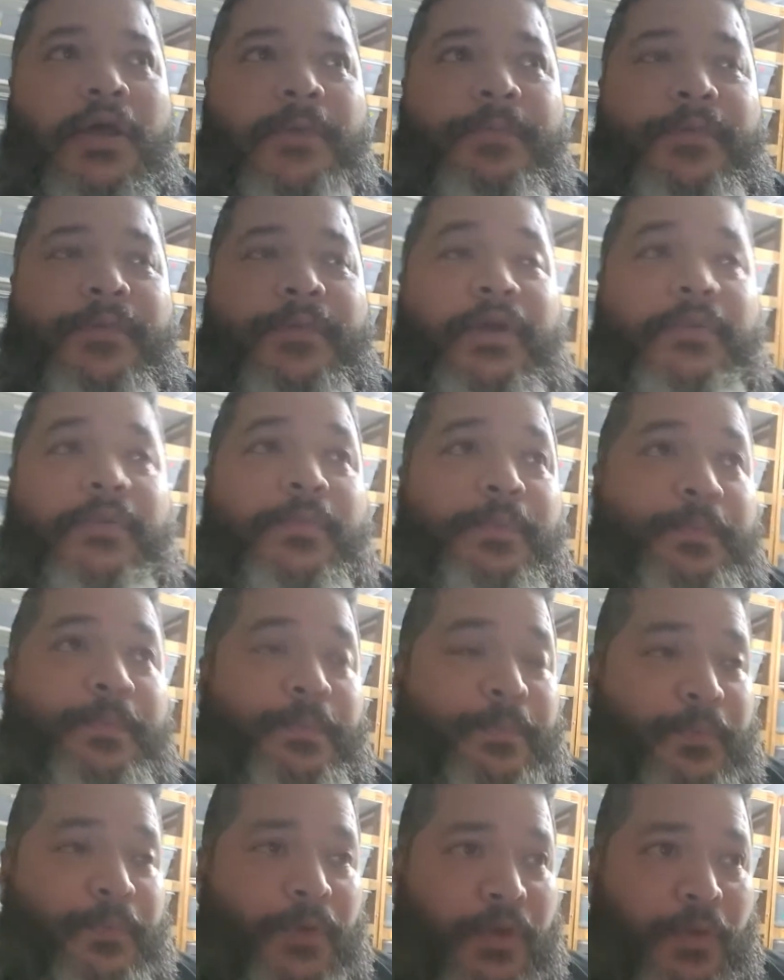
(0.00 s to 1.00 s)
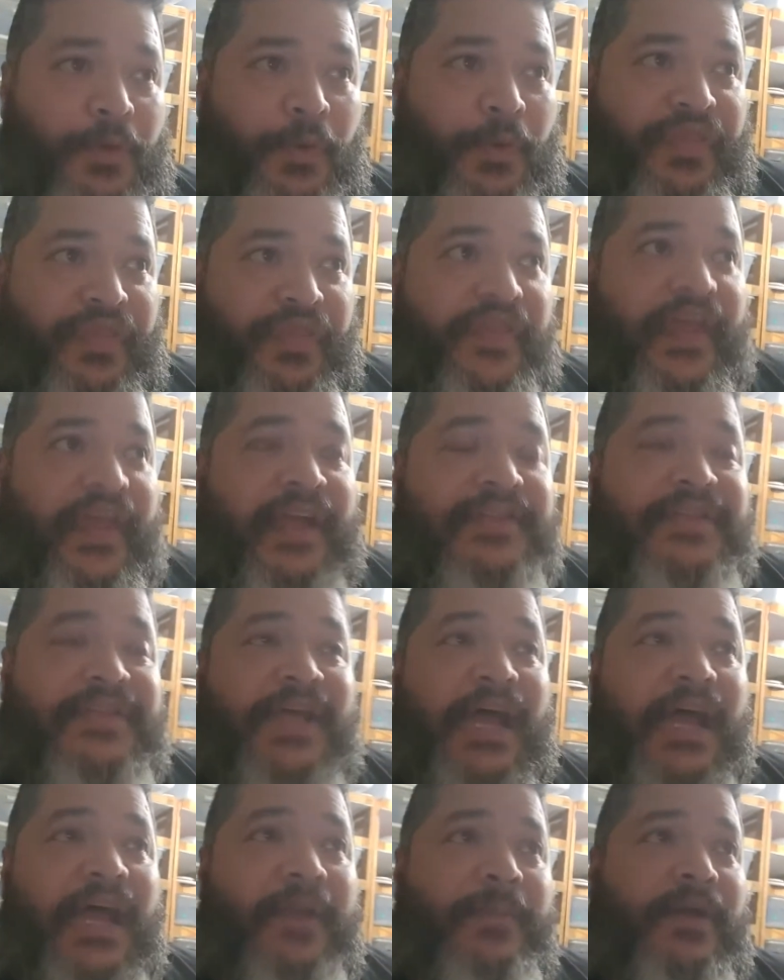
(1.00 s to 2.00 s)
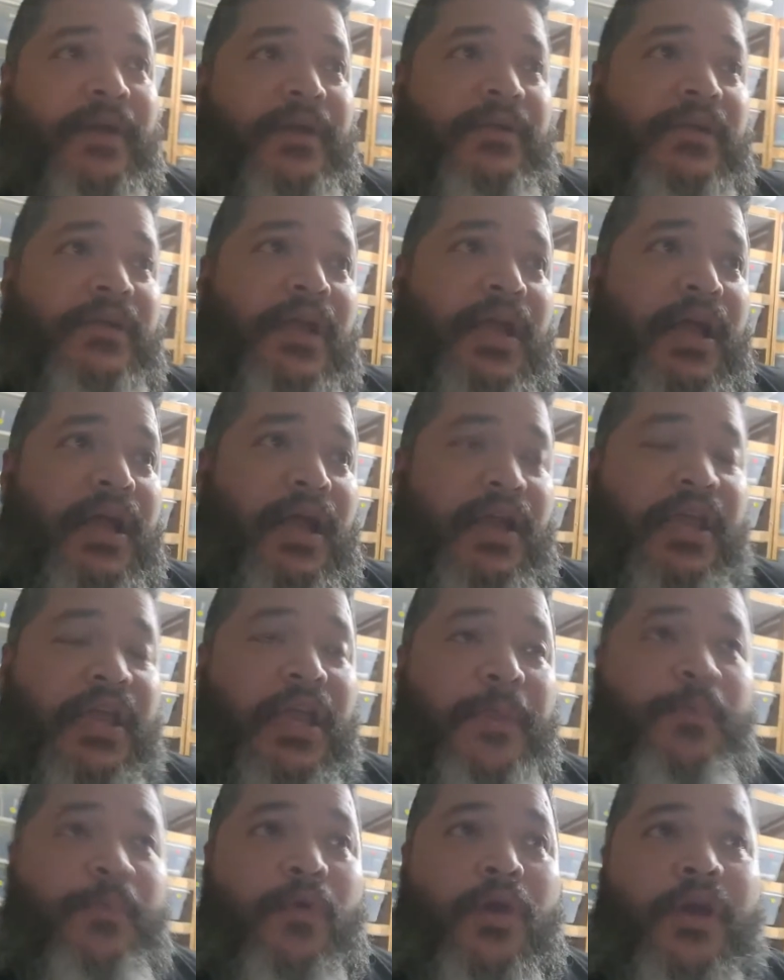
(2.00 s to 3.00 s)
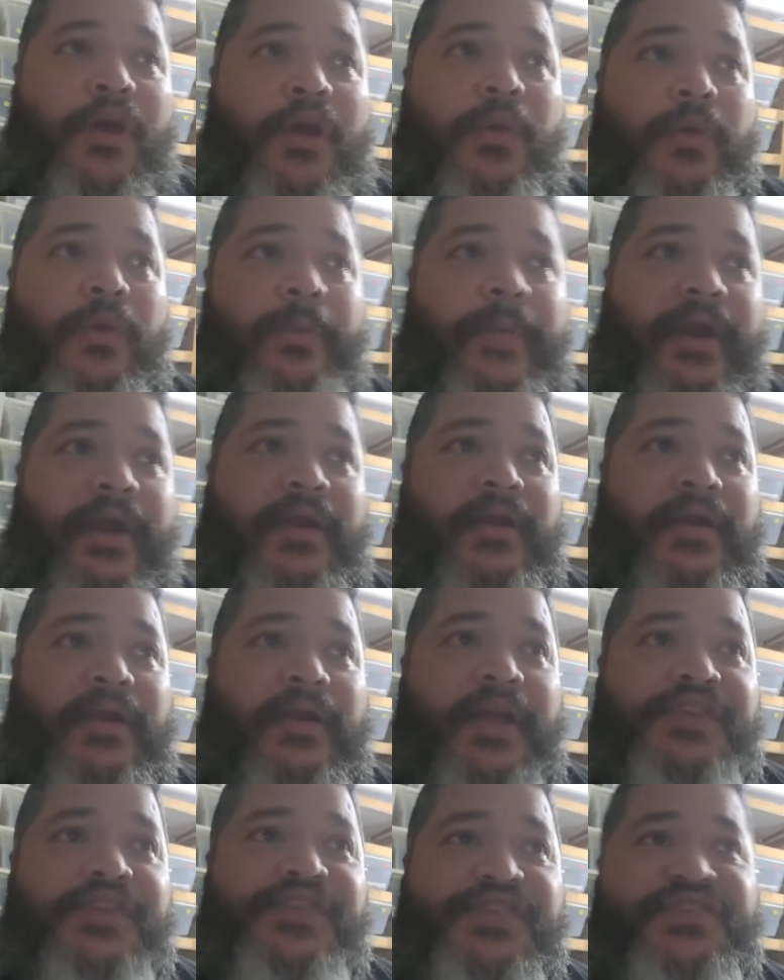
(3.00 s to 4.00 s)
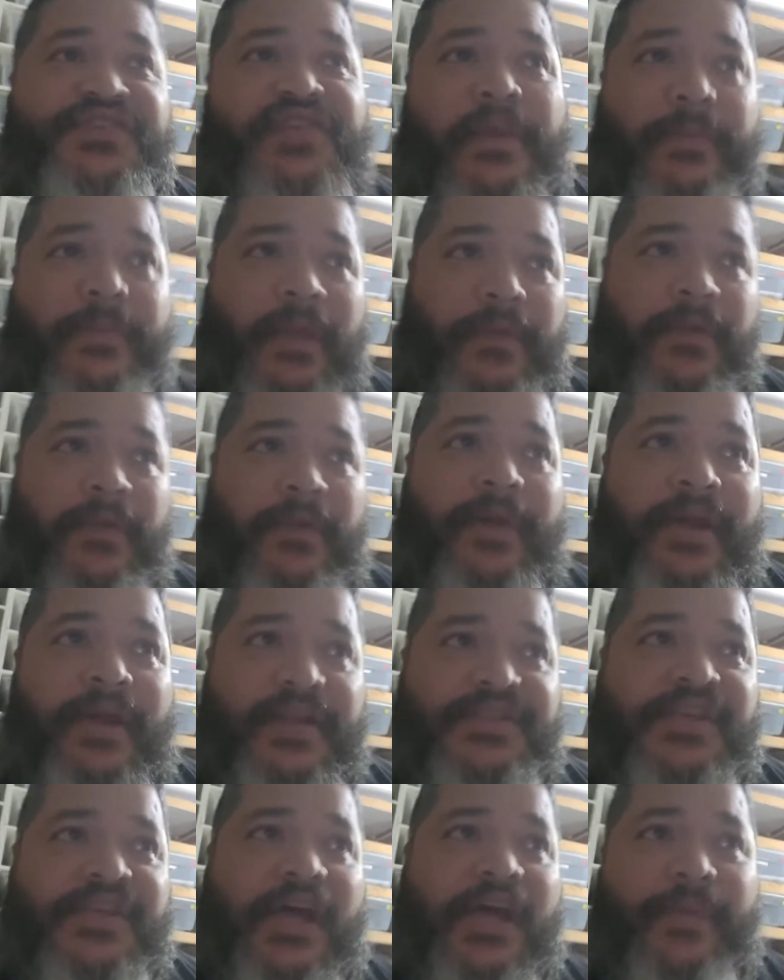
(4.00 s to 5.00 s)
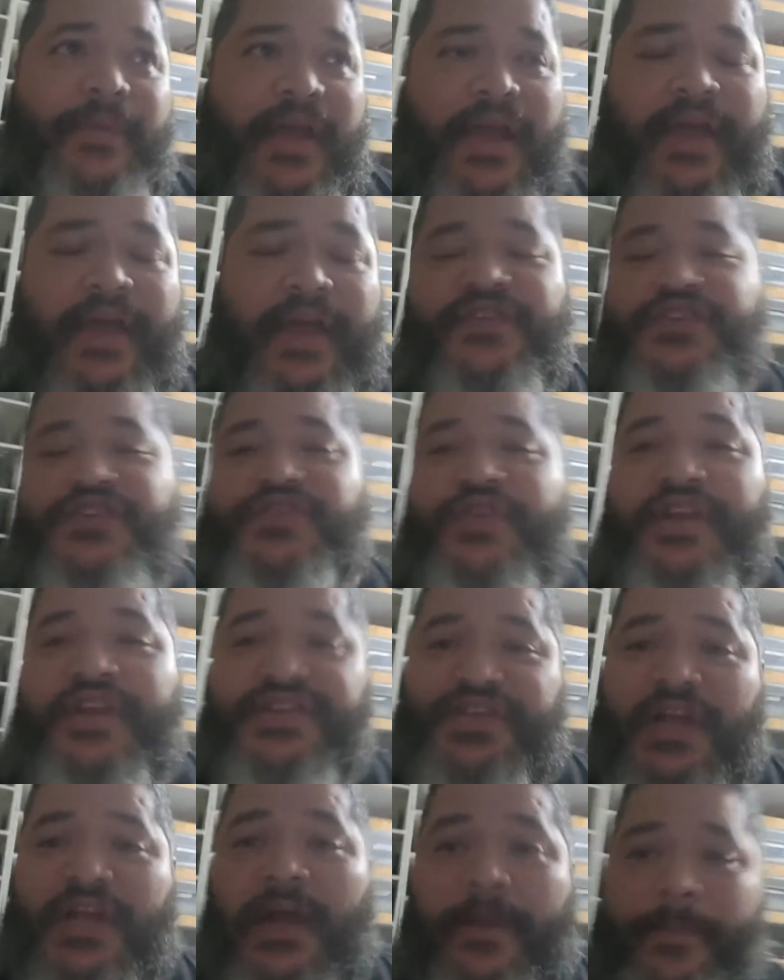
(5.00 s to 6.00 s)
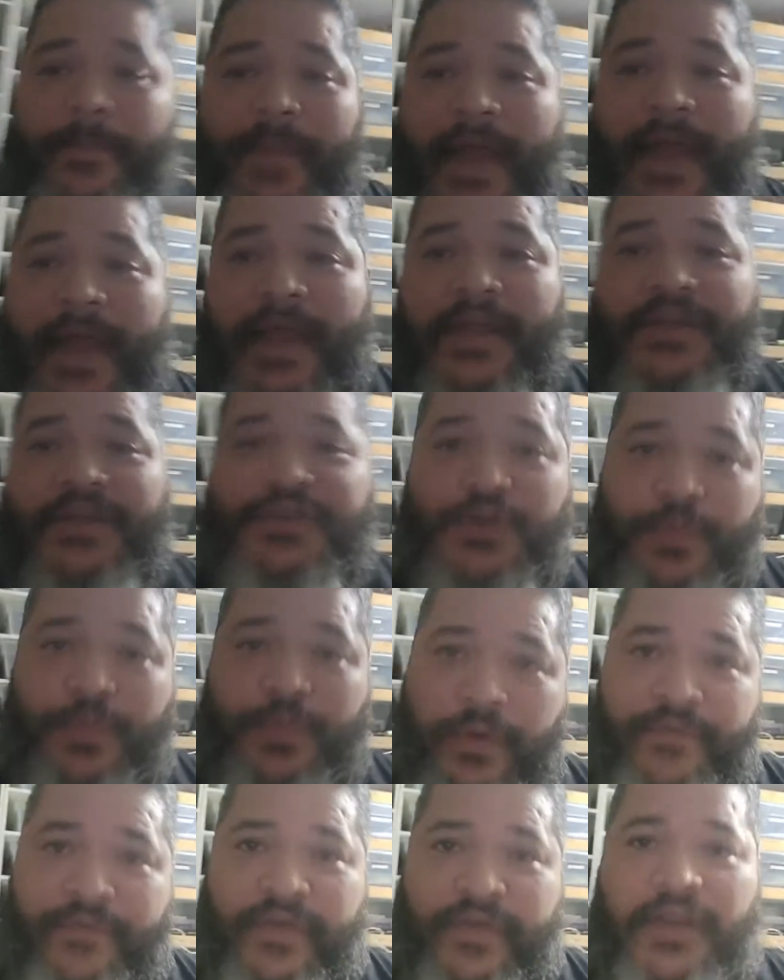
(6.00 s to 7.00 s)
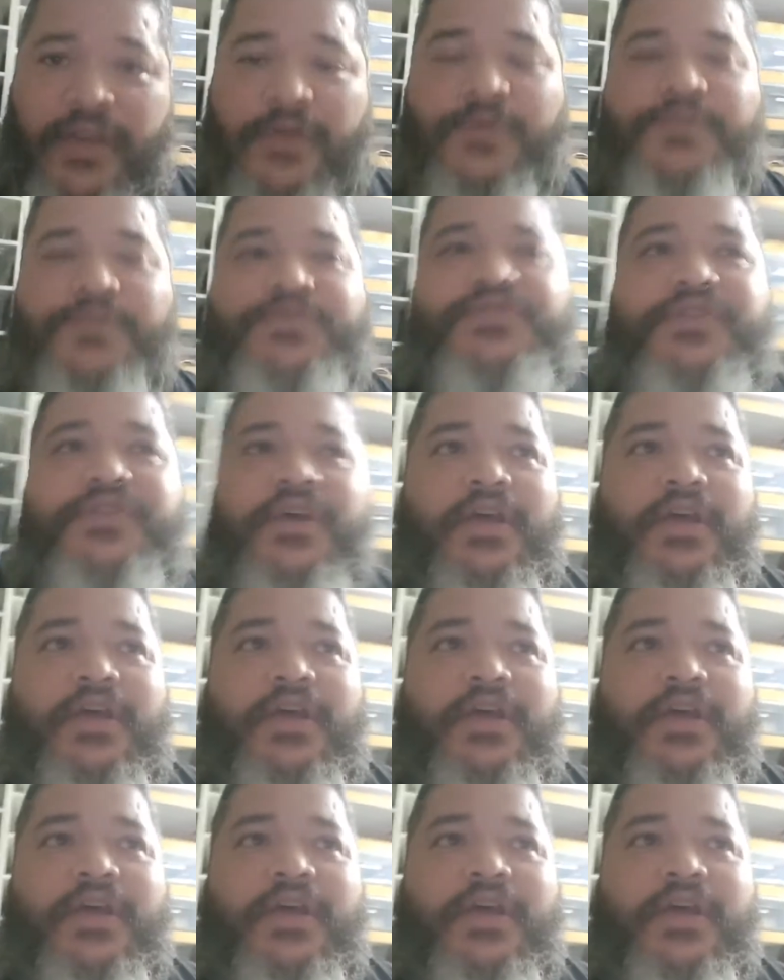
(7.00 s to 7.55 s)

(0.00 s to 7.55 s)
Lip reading: but within that time, I'll keep working with my collections, and maybe by the time I have the strength to come back and do more videos,